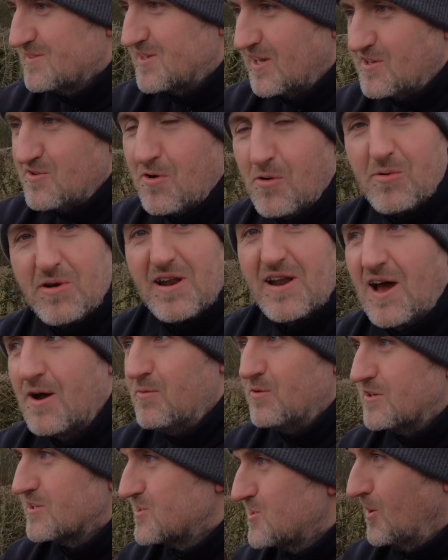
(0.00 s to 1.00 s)
So you all want to
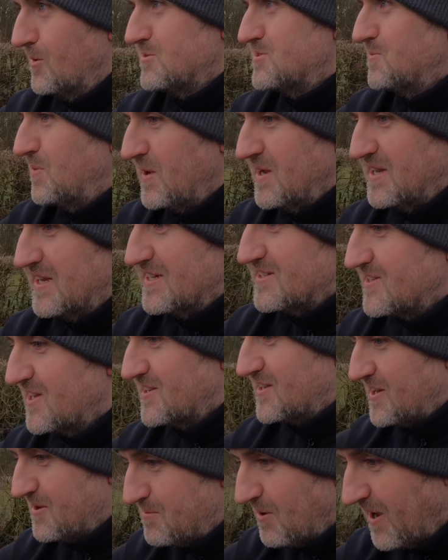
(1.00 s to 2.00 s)
know what the top speed is,
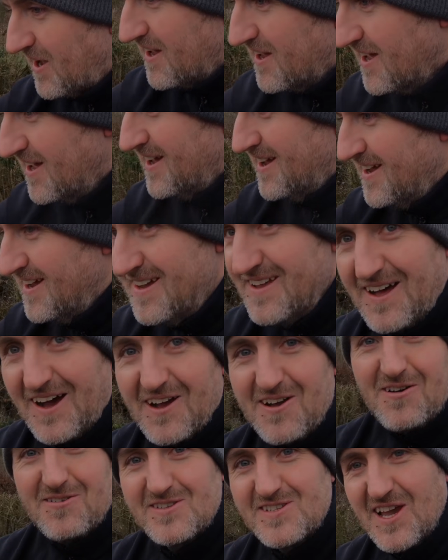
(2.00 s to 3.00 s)
don't you? But
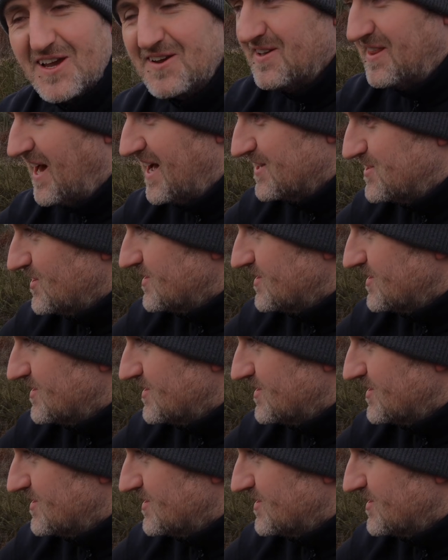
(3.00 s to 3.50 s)
I can't tell you that